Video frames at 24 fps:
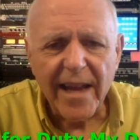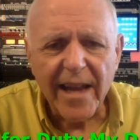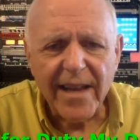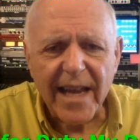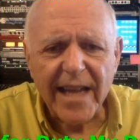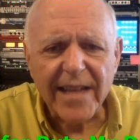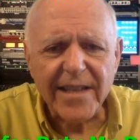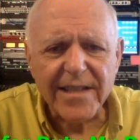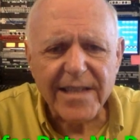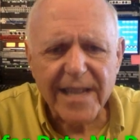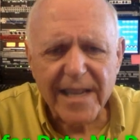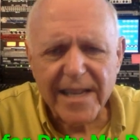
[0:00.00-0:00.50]

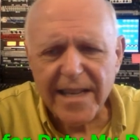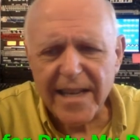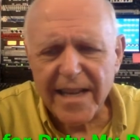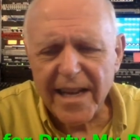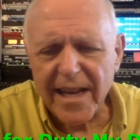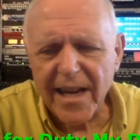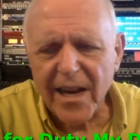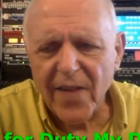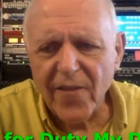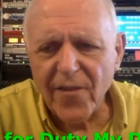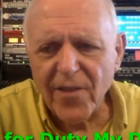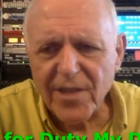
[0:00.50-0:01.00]
You get sick, you
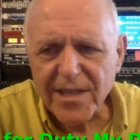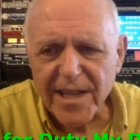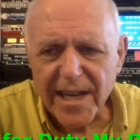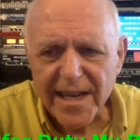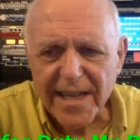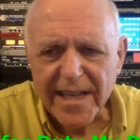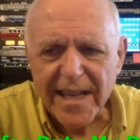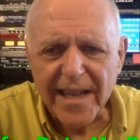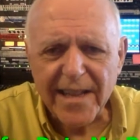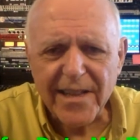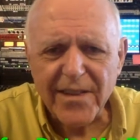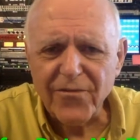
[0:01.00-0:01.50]
get over, it's
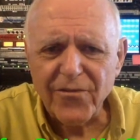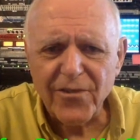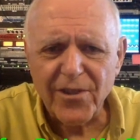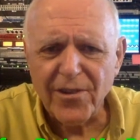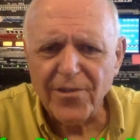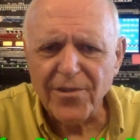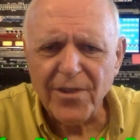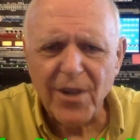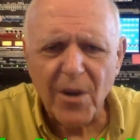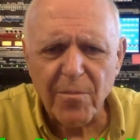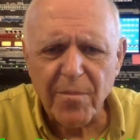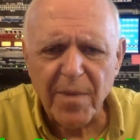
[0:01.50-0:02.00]
like getting the
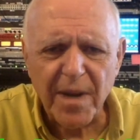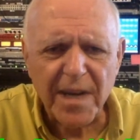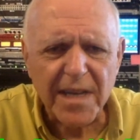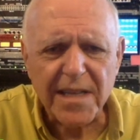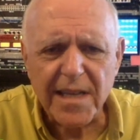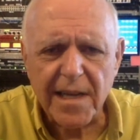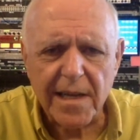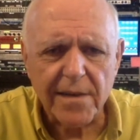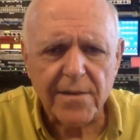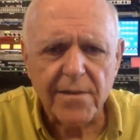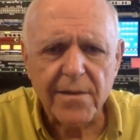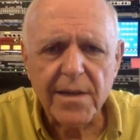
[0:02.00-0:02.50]
flu. No
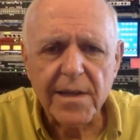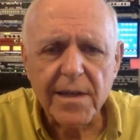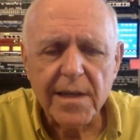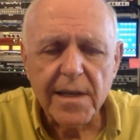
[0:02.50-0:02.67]
big deal.